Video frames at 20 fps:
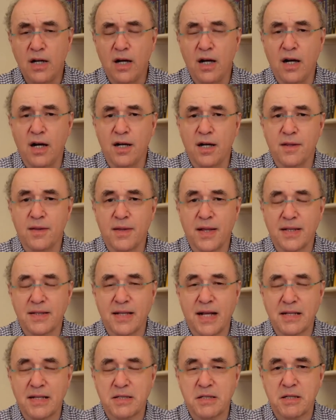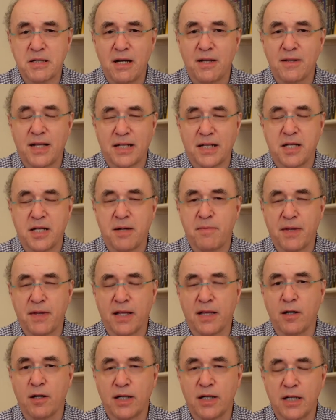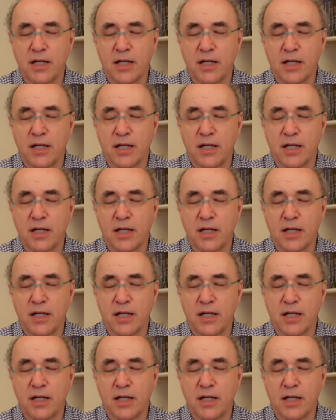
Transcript: uh, that that's that's something that